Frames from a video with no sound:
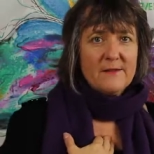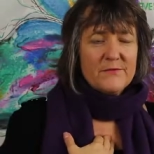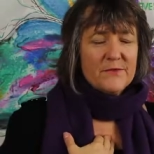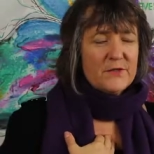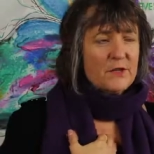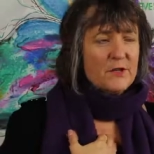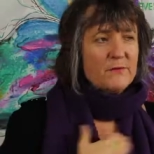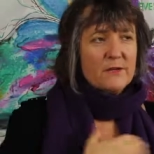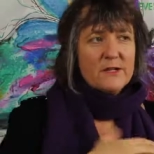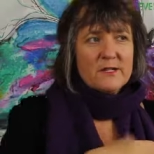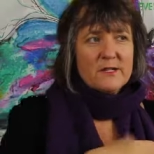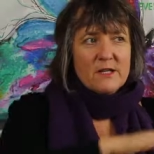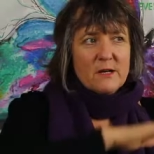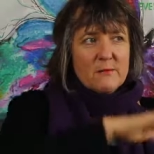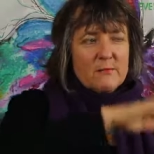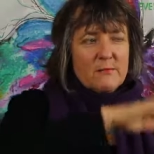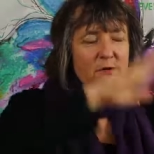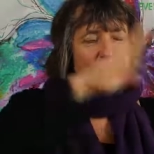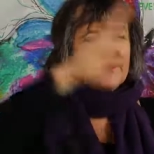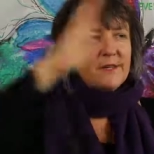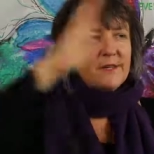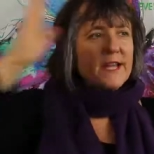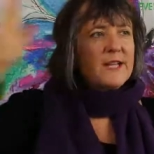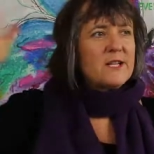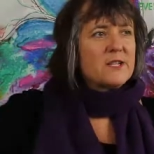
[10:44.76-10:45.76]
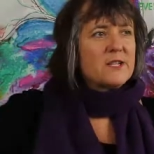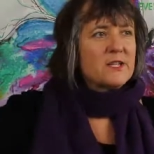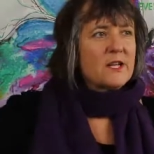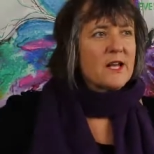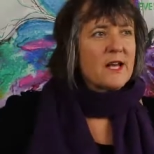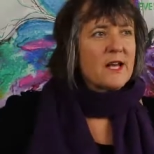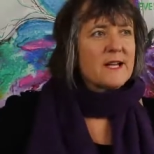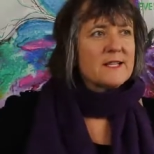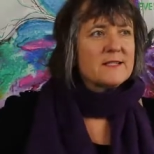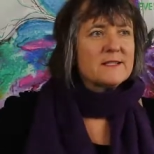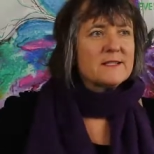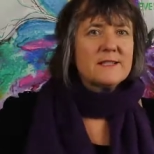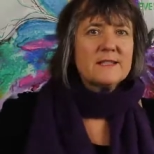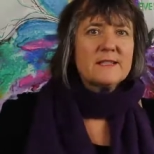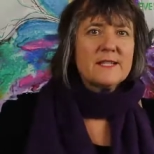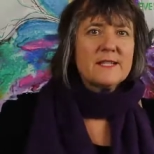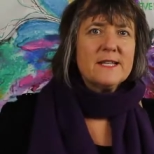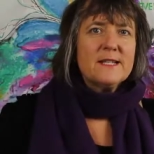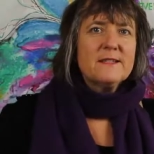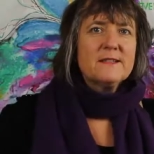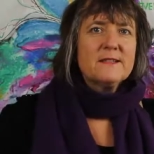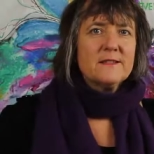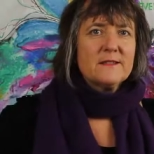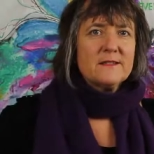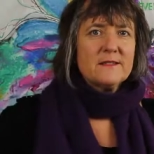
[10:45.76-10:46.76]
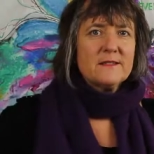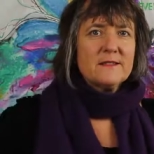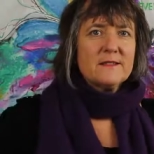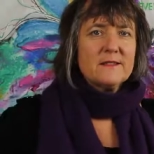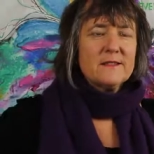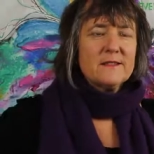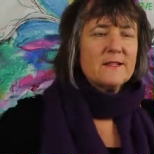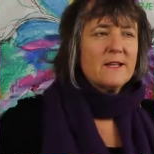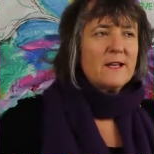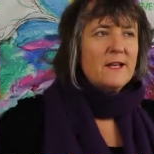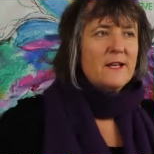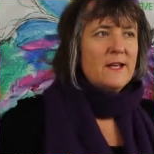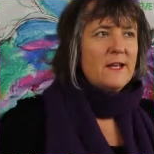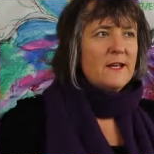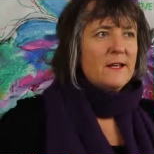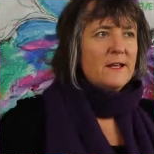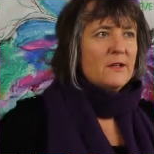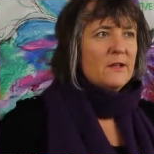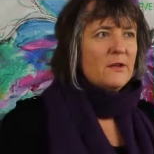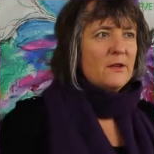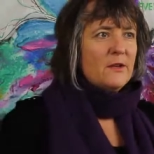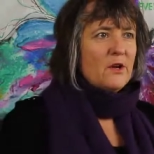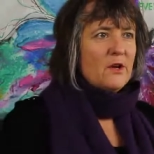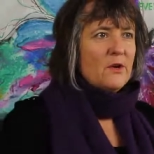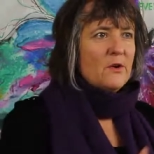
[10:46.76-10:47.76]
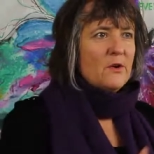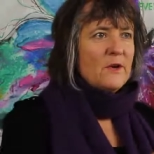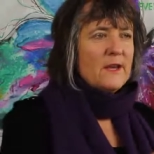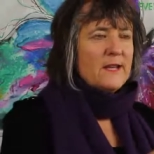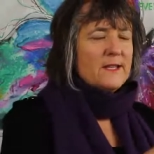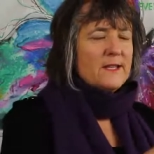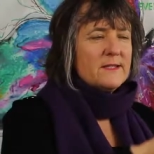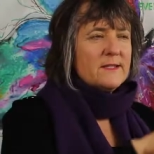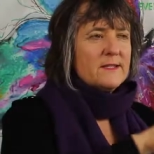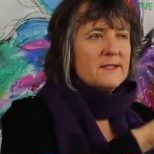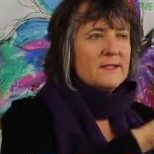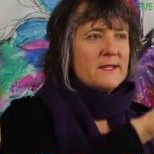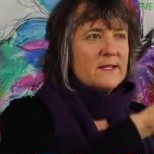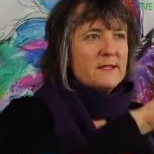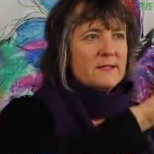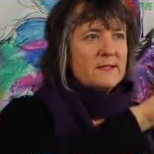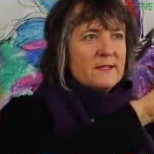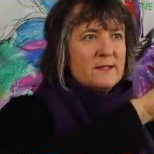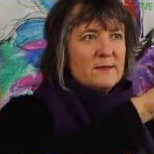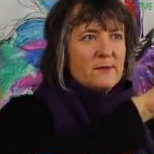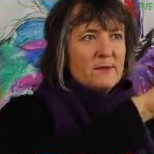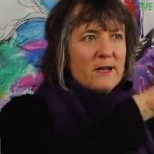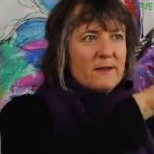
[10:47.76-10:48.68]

So, for example, nature has seasons you know, and seasons.